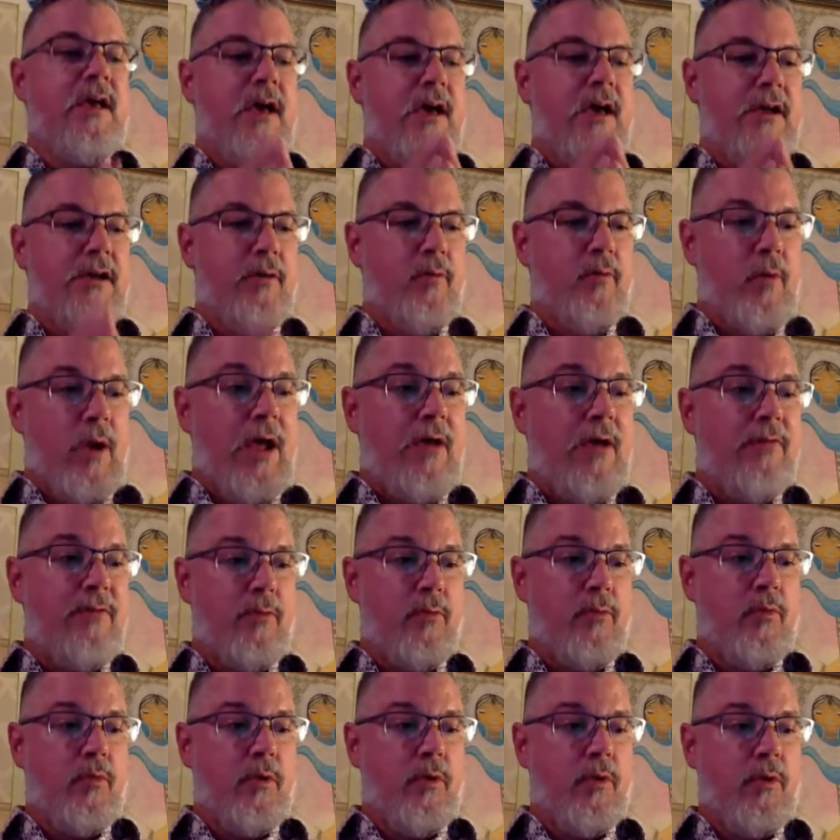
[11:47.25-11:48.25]
and around
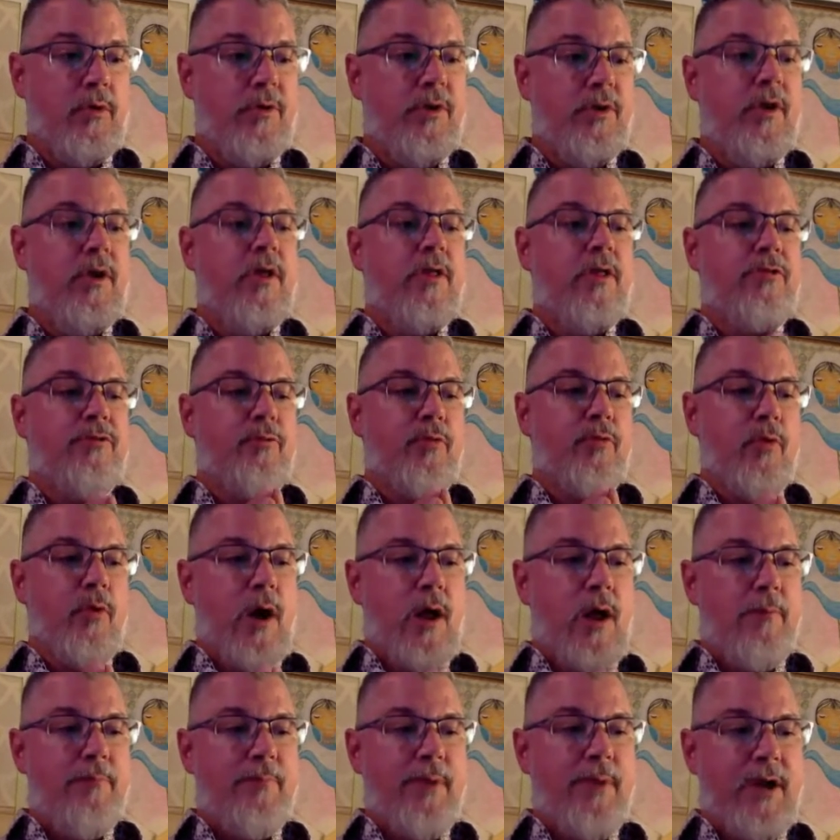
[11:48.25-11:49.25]
the world
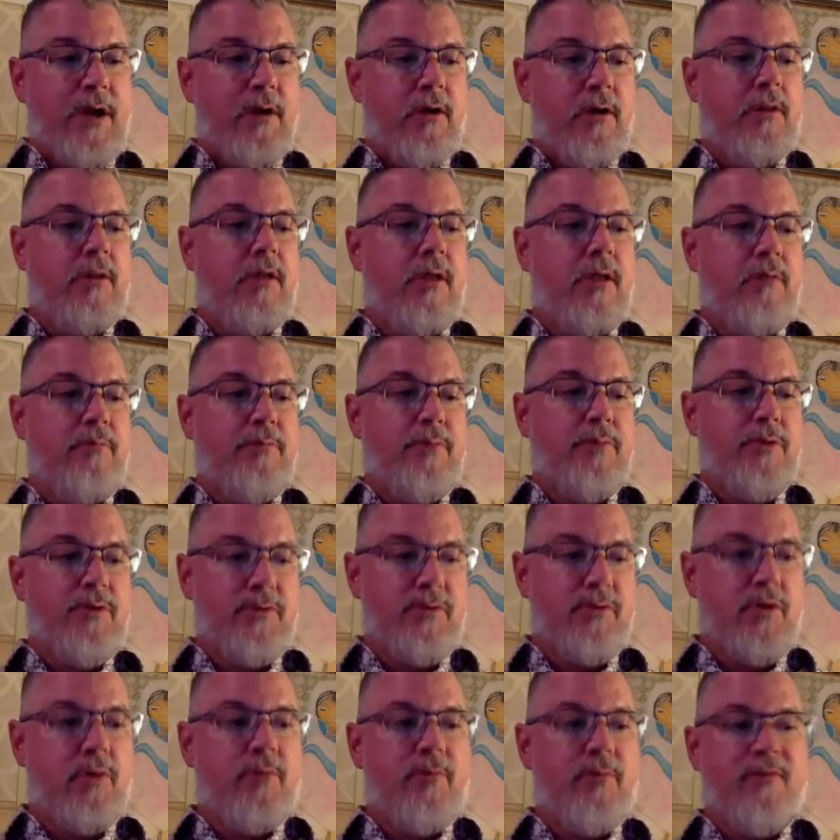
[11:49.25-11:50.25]
through unparalleled
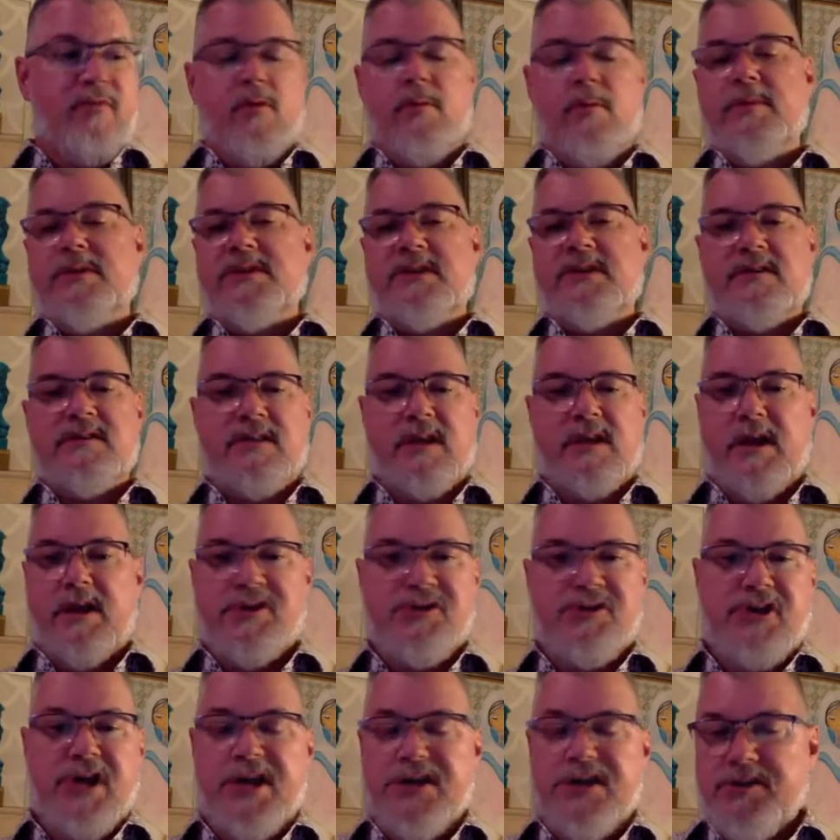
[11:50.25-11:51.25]
musical performances and
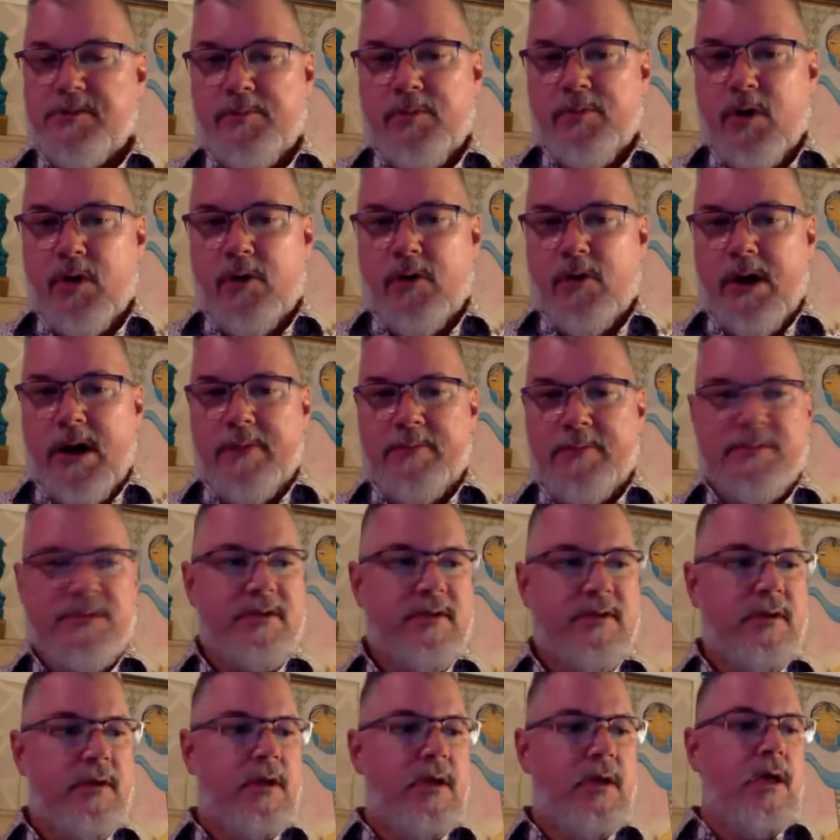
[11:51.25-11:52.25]
education programs.